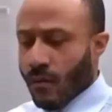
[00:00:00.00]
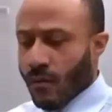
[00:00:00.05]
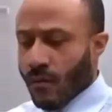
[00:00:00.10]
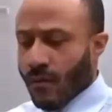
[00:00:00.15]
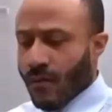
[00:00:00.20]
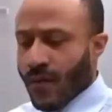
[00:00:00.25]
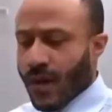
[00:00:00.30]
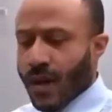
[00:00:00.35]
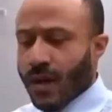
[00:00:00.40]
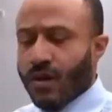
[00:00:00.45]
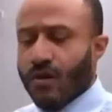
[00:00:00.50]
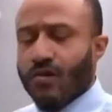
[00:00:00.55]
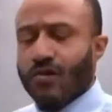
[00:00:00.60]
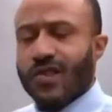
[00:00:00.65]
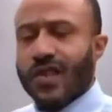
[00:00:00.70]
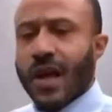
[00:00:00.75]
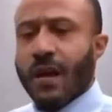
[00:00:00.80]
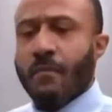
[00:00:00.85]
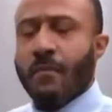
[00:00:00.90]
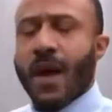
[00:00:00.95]

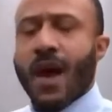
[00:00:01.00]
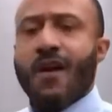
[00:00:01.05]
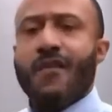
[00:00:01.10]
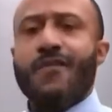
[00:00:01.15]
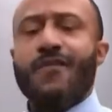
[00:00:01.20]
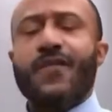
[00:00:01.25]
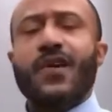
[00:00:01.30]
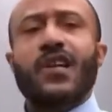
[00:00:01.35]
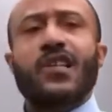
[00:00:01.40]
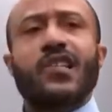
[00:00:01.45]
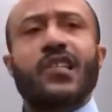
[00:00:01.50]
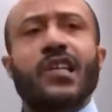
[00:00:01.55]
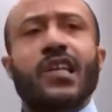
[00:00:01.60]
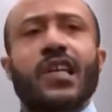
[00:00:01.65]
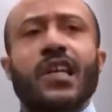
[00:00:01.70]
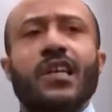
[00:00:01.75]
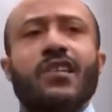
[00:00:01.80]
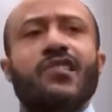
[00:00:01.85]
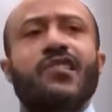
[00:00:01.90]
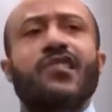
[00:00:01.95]
Vehicles that malfunction
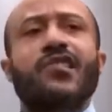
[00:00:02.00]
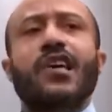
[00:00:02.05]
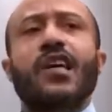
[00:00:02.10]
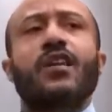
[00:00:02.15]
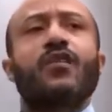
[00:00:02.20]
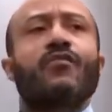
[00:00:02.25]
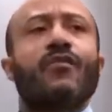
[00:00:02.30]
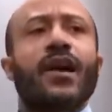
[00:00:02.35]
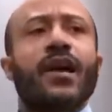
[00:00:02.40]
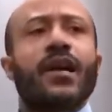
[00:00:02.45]
and accelerate,